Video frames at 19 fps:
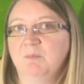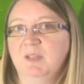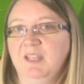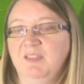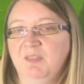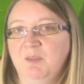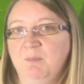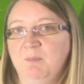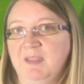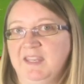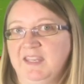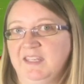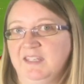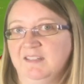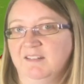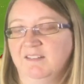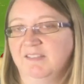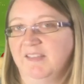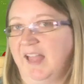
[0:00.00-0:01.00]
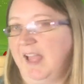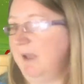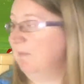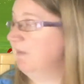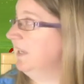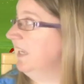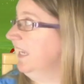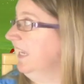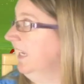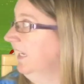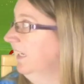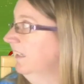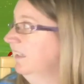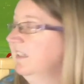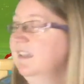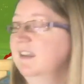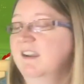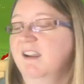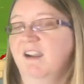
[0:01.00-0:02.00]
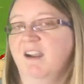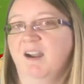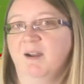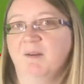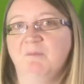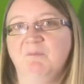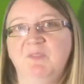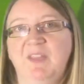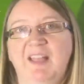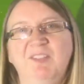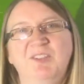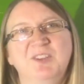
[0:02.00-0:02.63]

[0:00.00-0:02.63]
in the main lobby that